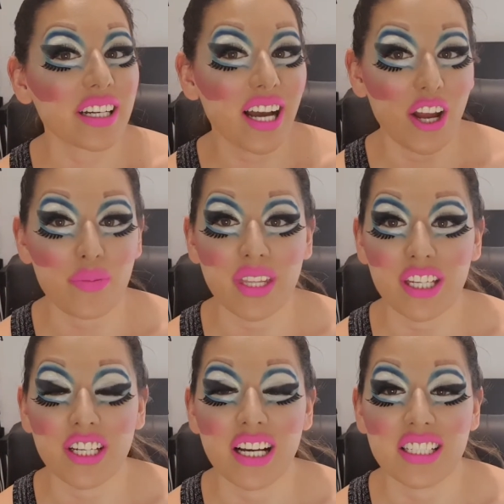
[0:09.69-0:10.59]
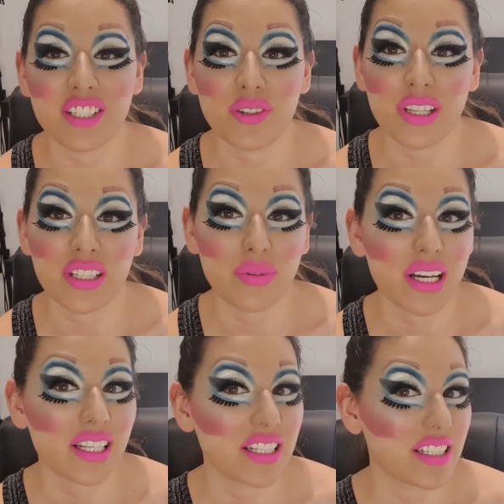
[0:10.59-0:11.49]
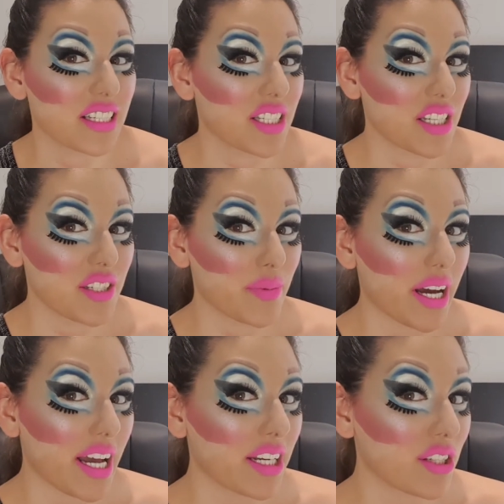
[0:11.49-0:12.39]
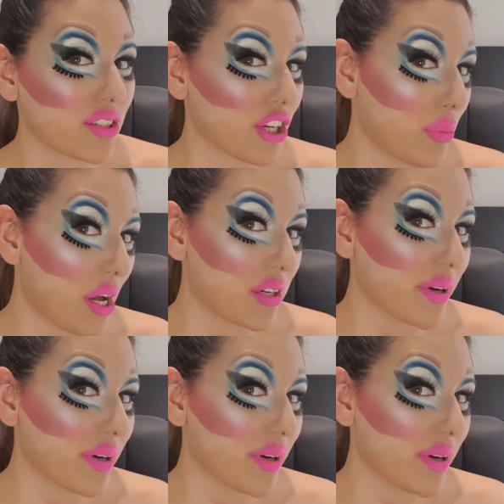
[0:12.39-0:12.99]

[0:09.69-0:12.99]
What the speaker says: I hope that you guys enjoy this one. This is inspired so much by